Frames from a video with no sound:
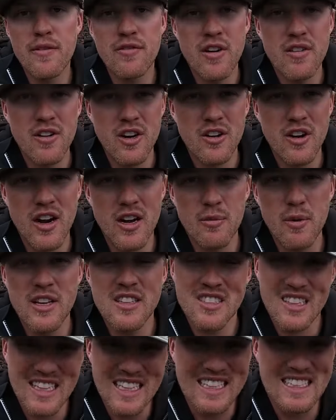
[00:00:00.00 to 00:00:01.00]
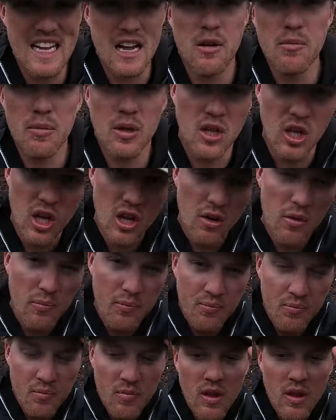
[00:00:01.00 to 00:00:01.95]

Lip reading: my favorite crankbaits linked down below.